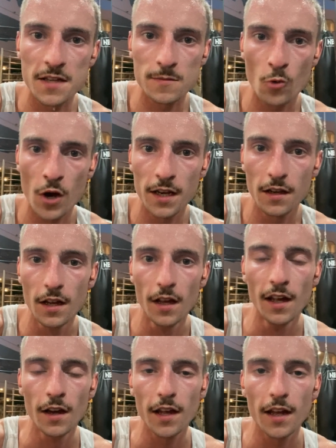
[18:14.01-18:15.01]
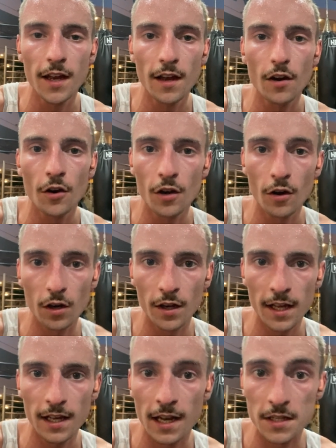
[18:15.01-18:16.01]
and when here on our
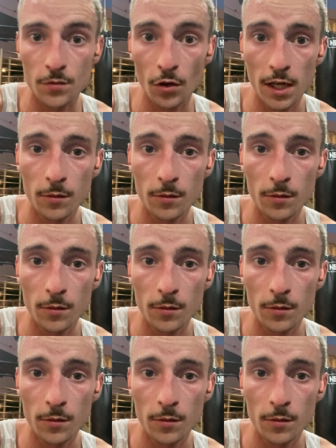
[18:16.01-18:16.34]
holiday in Lanzarote.